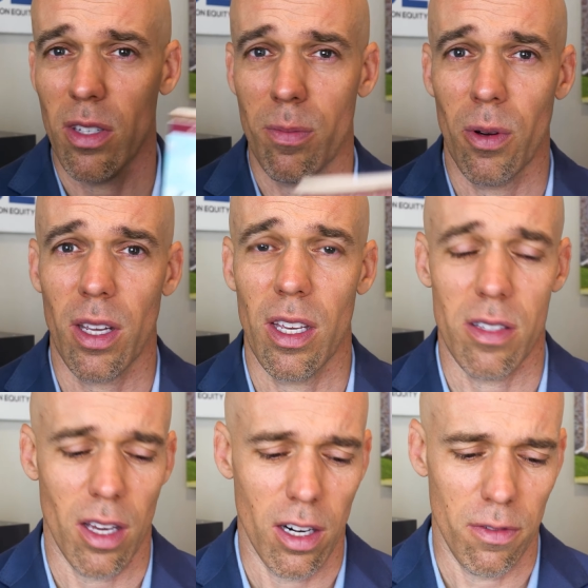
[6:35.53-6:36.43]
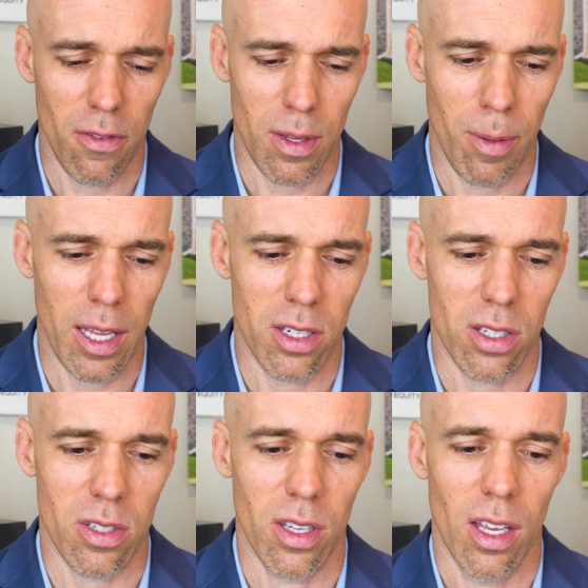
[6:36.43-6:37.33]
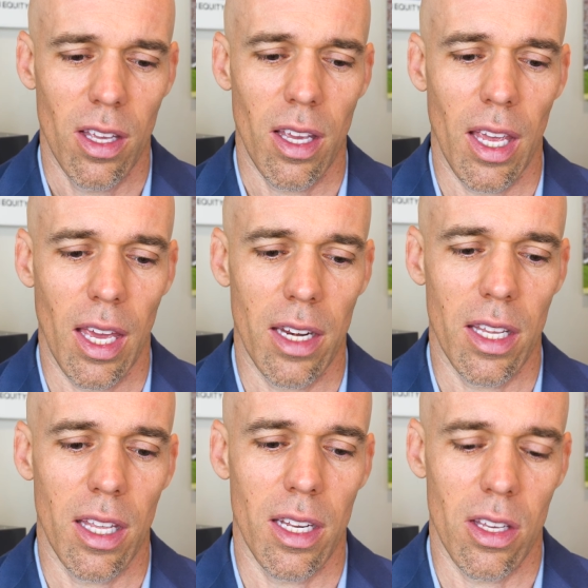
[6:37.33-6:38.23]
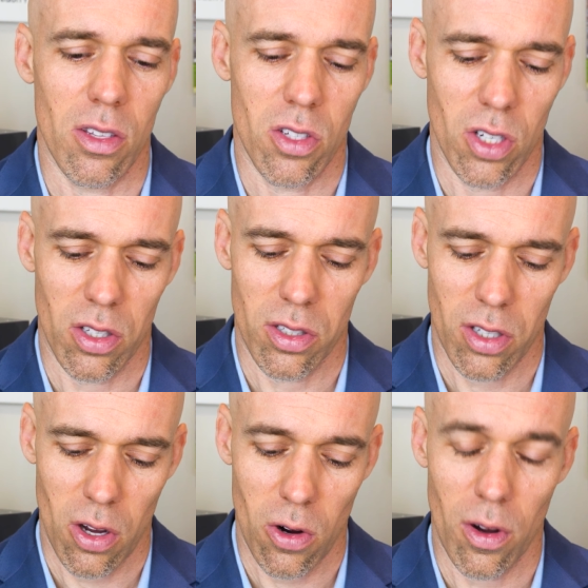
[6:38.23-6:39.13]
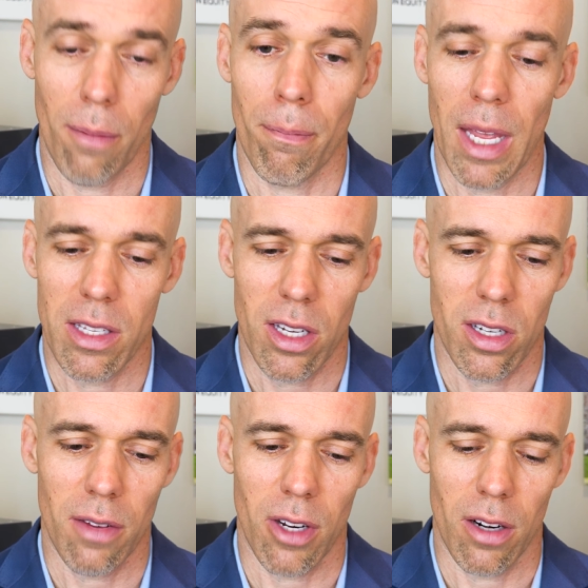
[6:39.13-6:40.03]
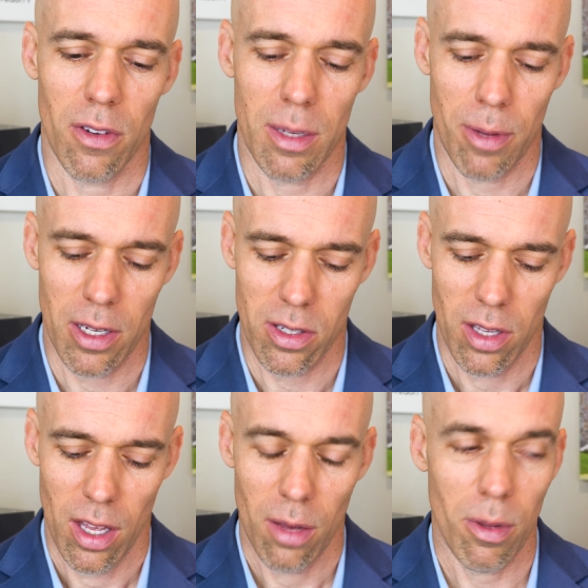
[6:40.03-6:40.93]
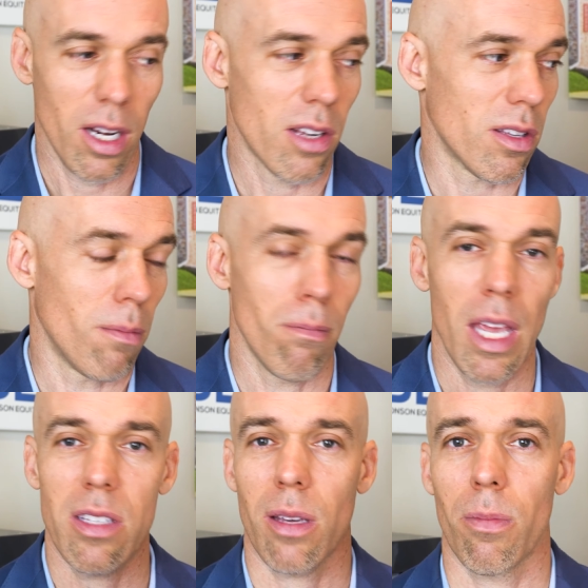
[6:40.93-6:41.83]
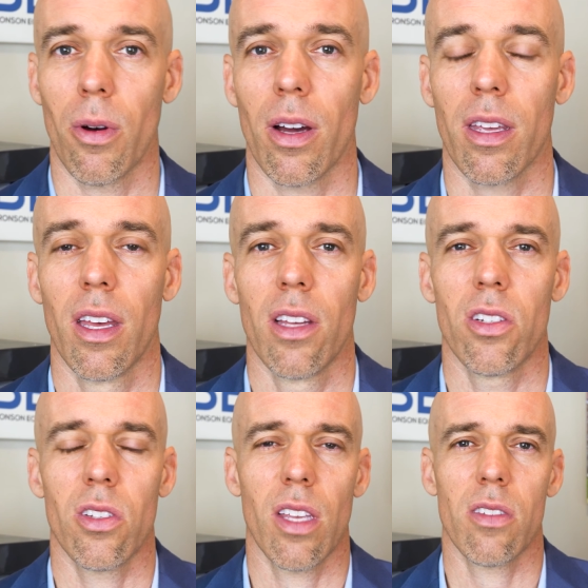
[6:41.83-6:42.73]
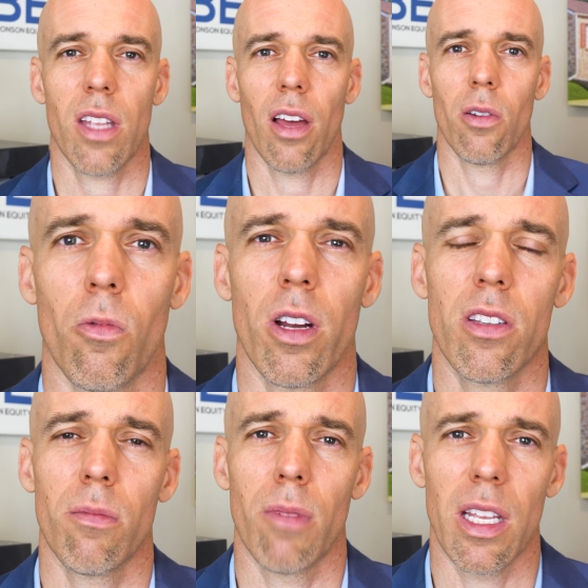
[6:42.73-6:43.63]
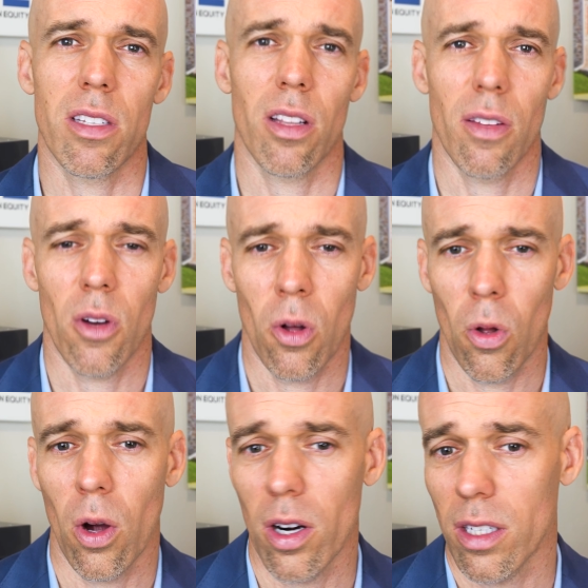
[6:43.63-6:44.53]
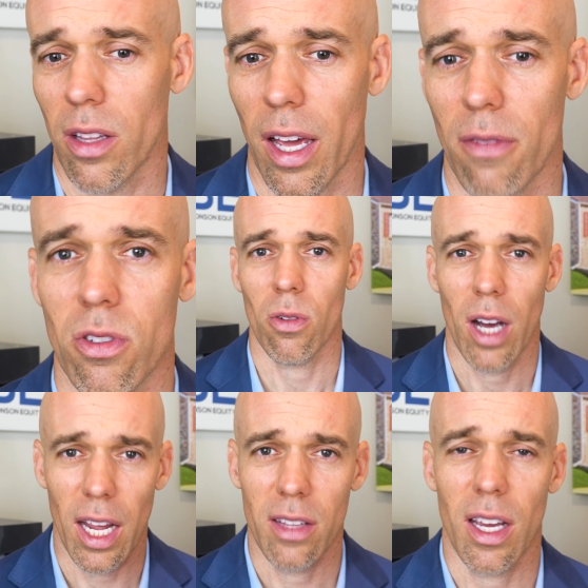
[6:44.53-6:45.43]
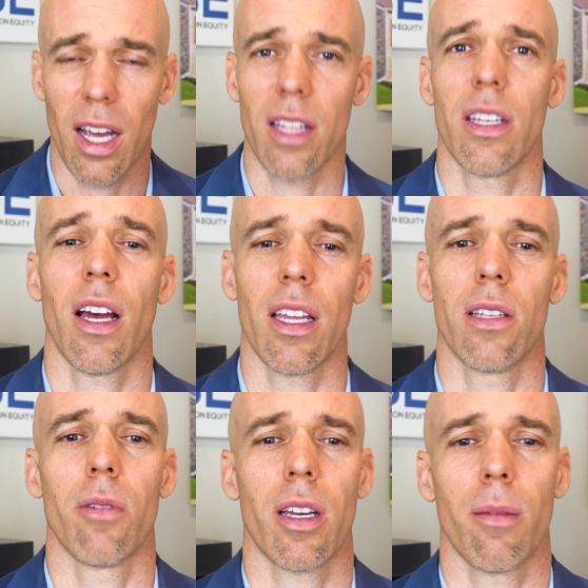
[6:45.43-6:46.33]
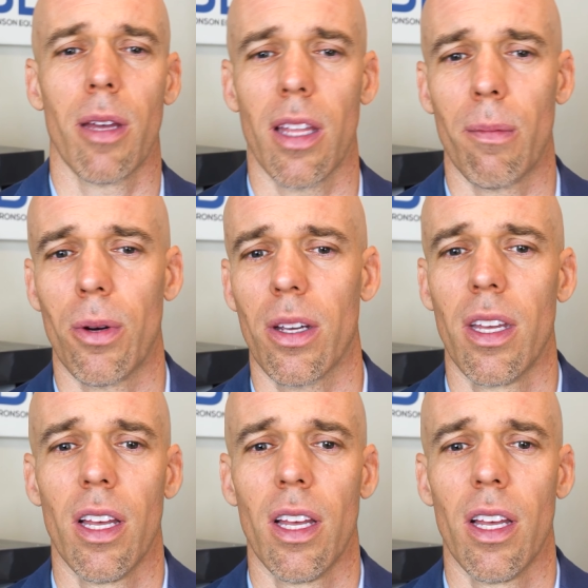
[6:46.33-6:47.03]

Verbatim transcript: This book is one hundred fifty pages. And it is just so amazing. Actually, not even one hundred fifty pages, but it is an amazing book. Just gets down to what does it mean to live a wholehearted life. So highly, highly, highly recommend that book.